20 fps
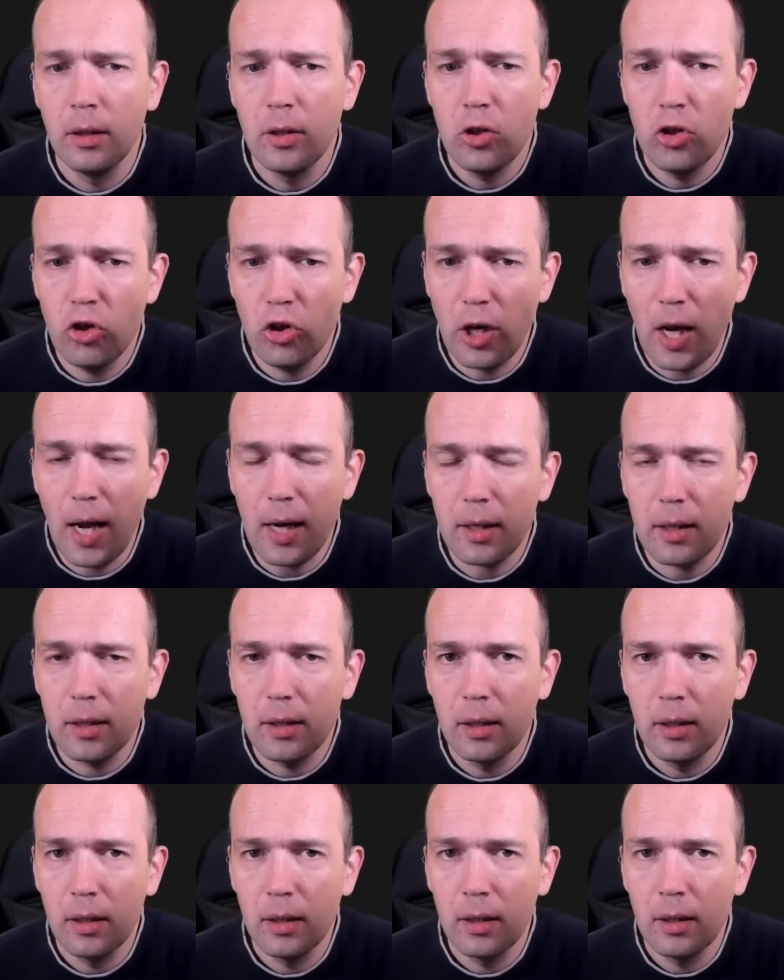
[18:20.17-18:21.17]
check,
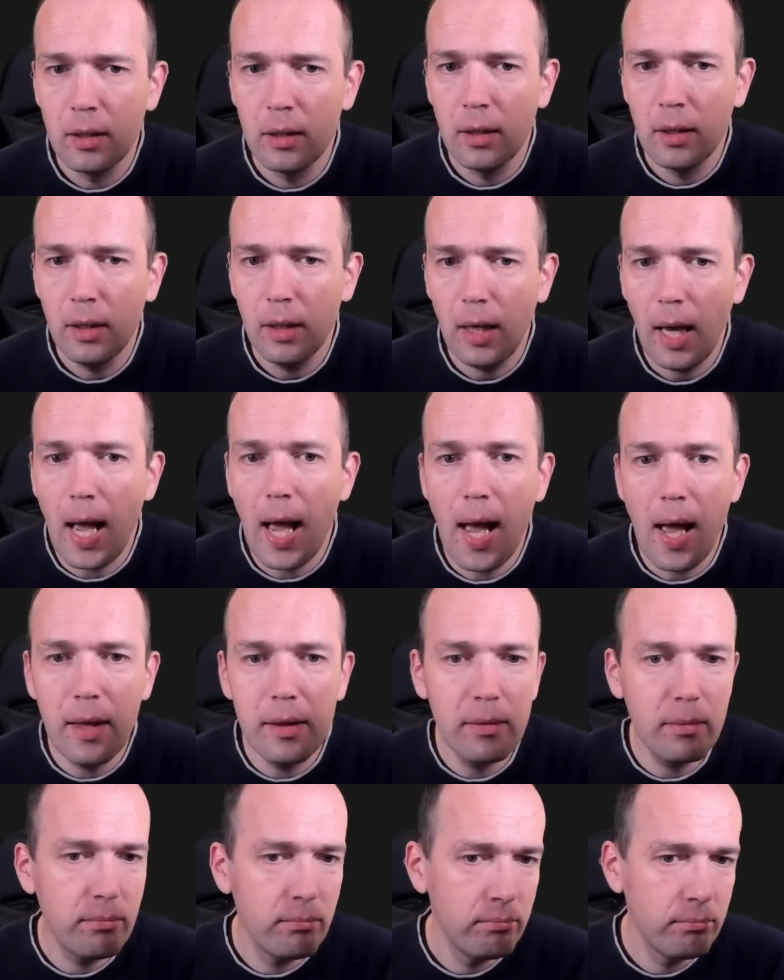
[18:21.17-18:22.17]

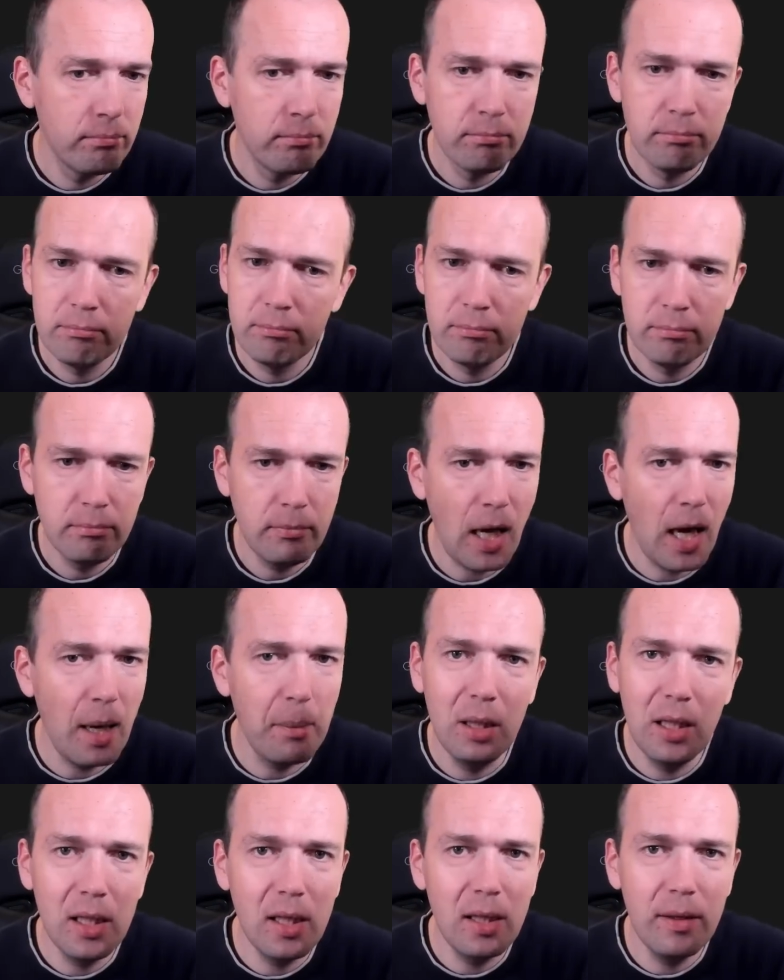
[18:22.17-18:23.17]
and I
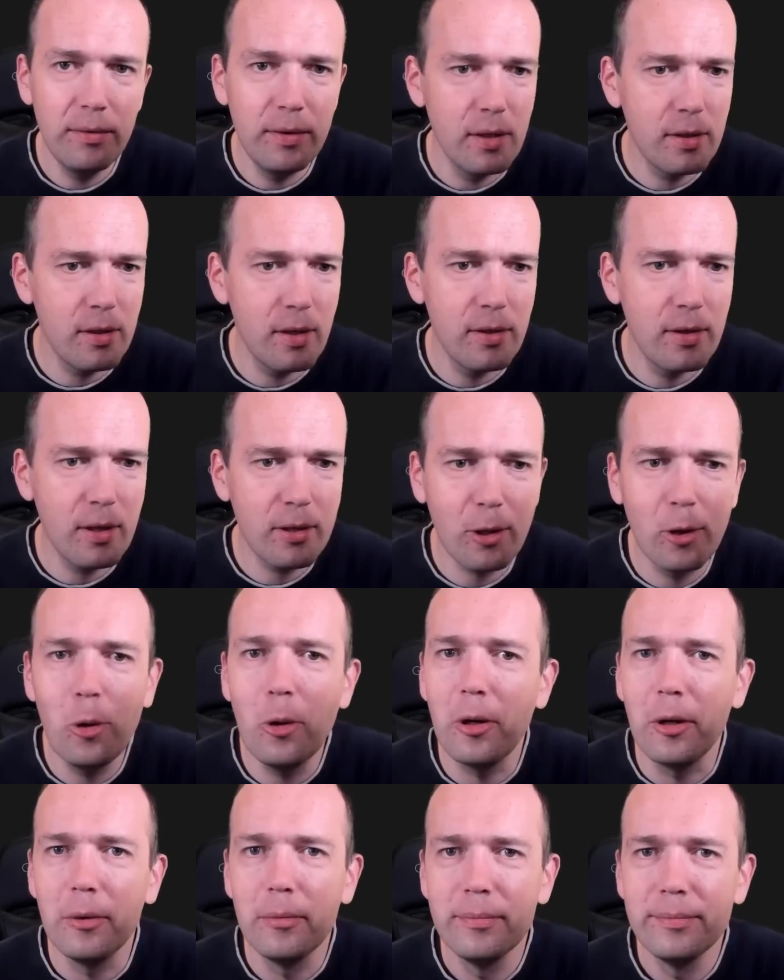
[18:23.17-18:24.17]
believe this is a
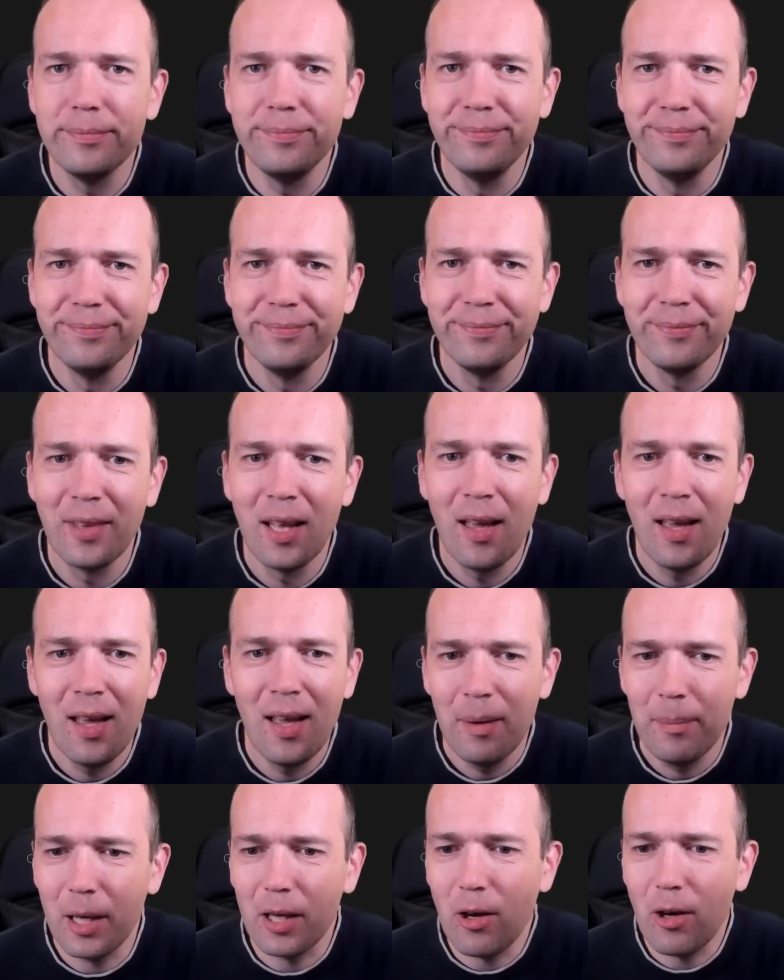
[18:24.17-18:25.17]
skewer.
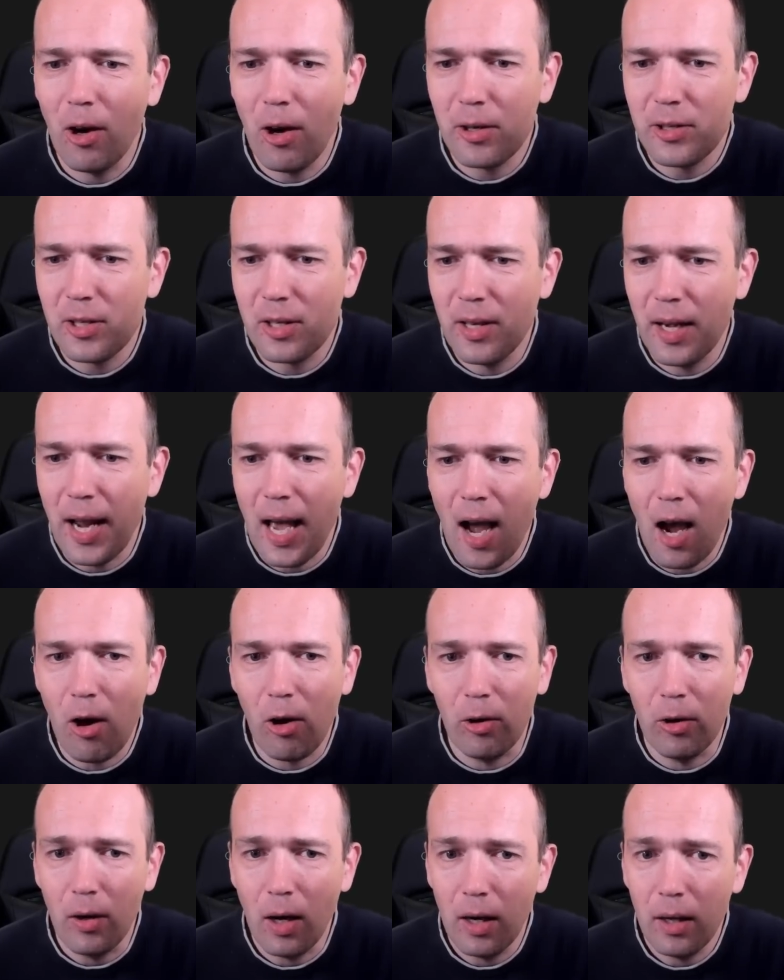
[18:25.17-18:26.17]
Because
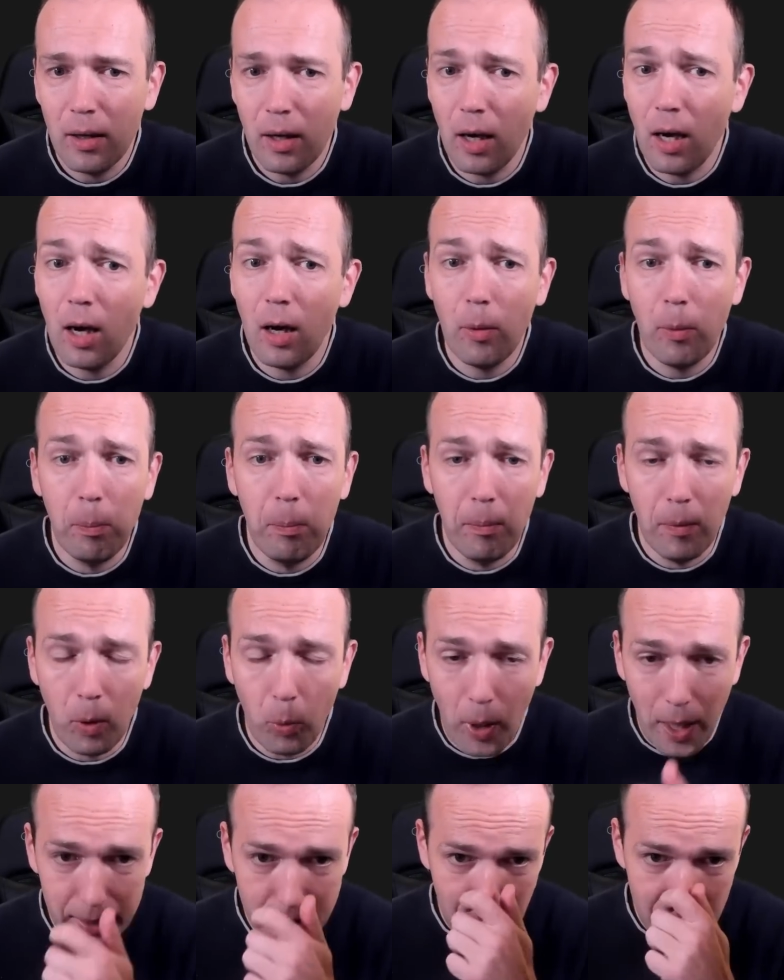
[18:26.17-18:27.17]
now
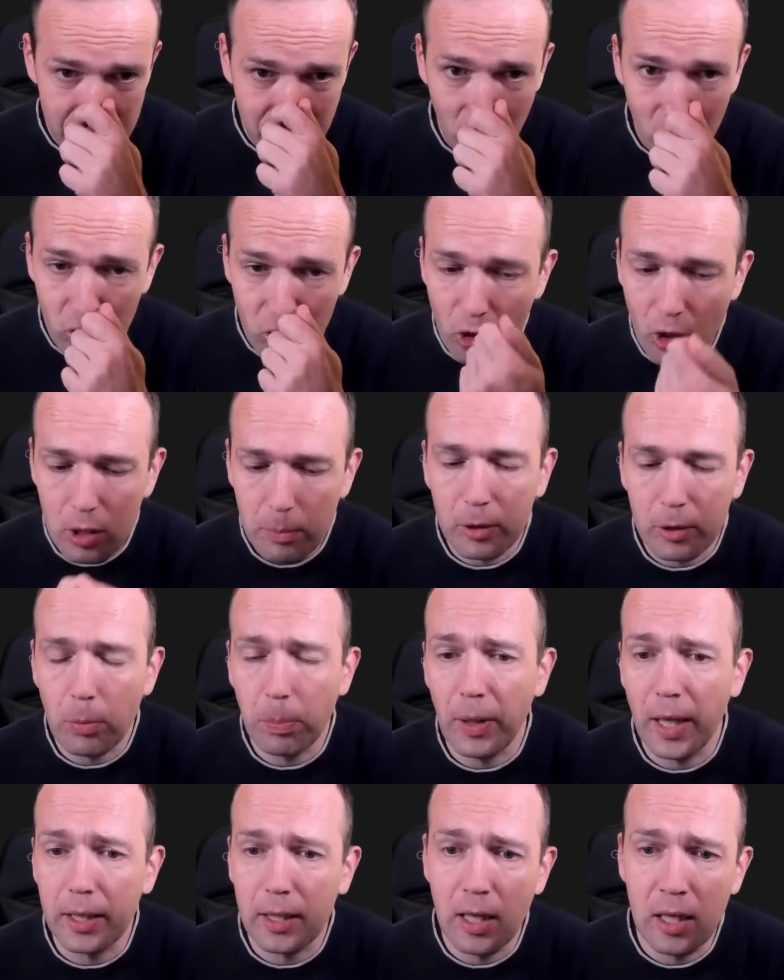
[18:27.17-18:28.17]
white has no choice but to
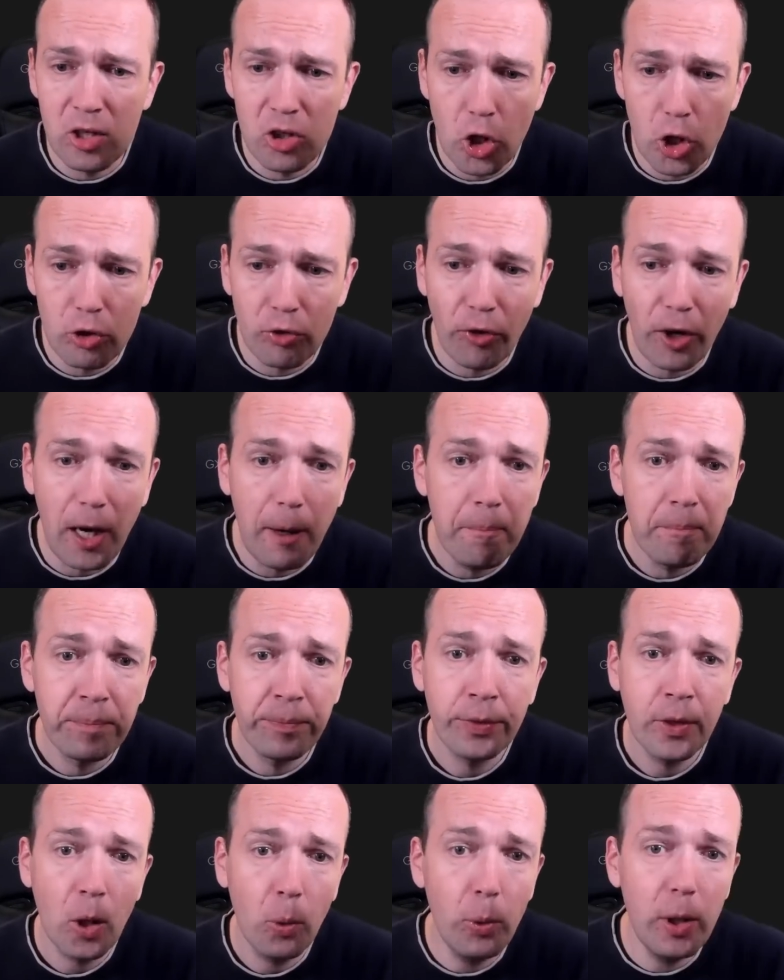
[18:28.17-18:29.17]
play king g3,
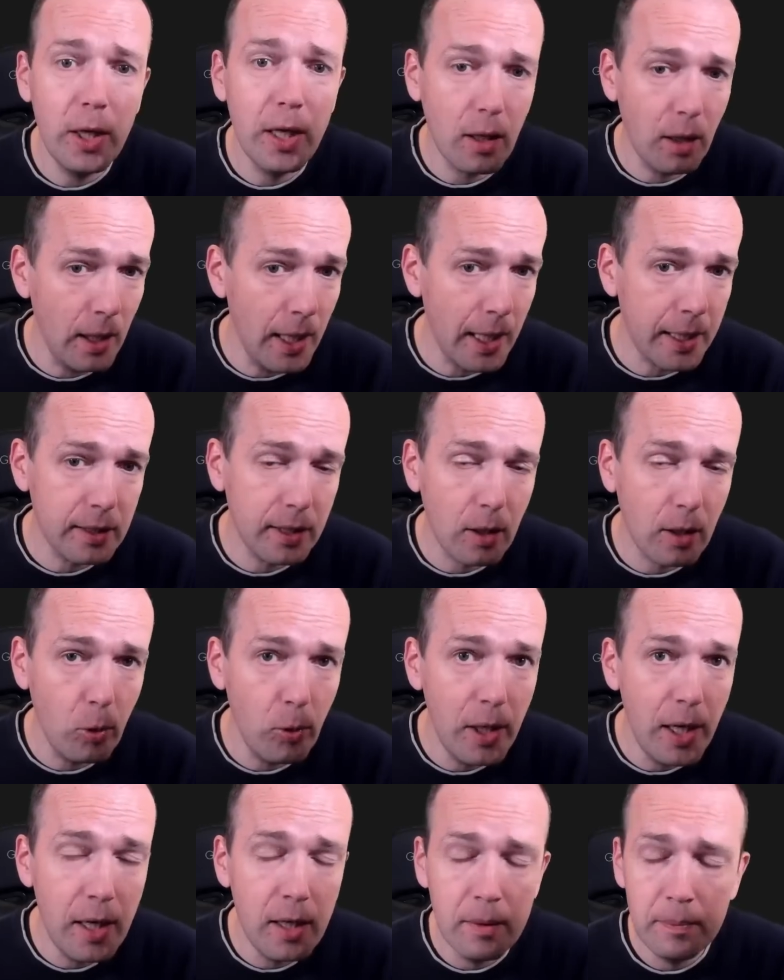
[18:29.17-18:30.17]
we collect the
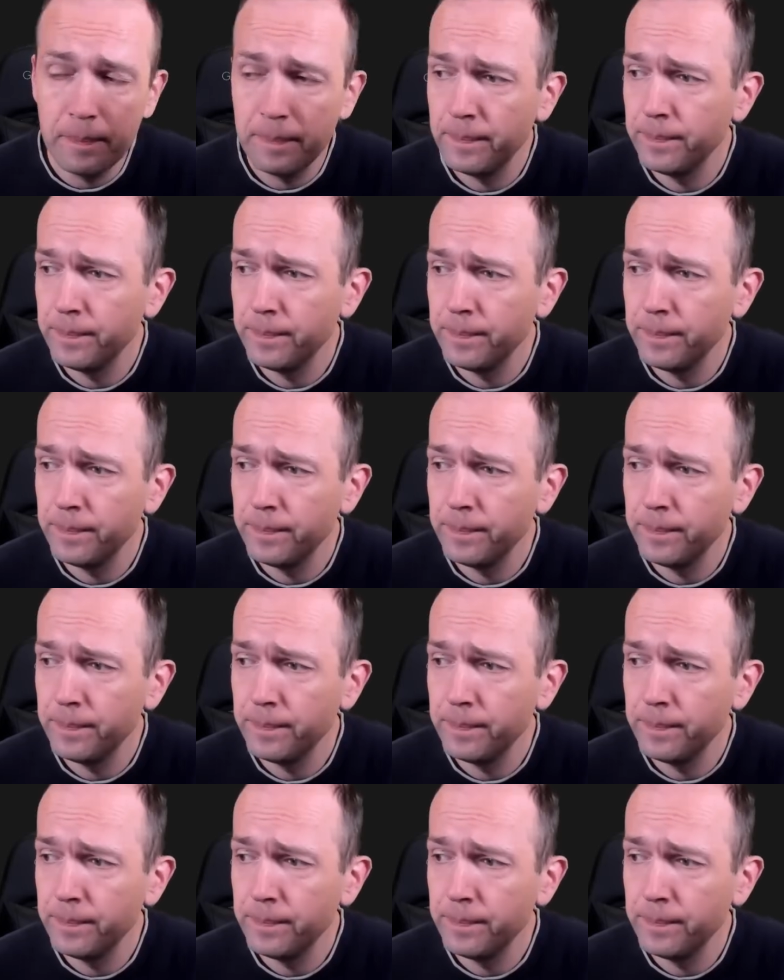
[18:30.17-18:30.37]
queen,